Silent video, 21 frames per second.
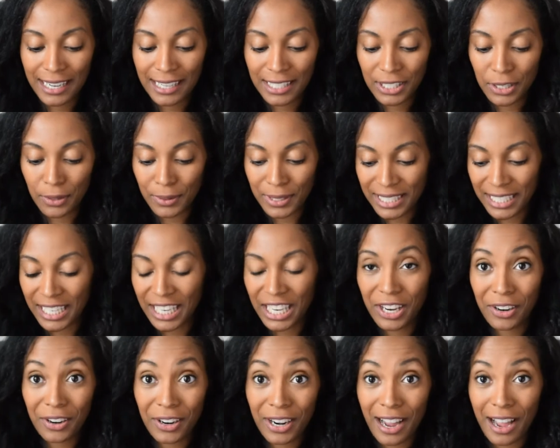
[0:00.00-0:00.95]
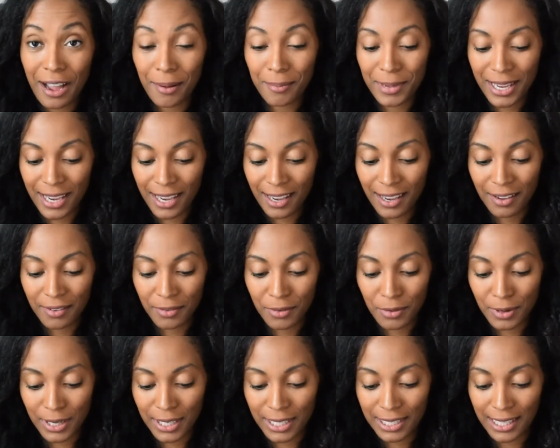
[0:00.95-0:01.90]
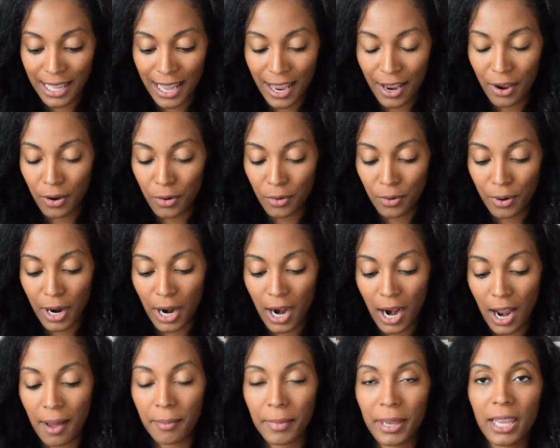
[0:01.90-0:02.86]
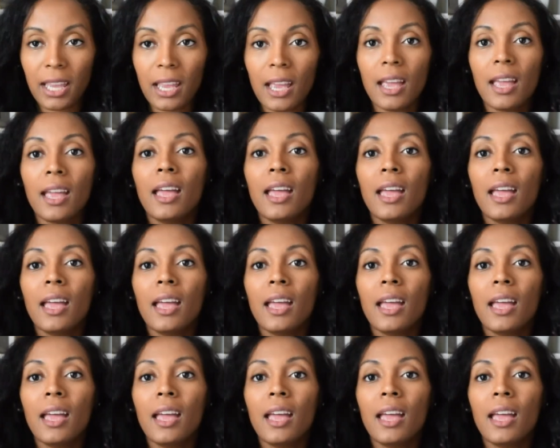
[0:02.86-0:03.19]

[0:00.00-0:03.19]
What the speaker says: so it's a kirigami, of course, like origami.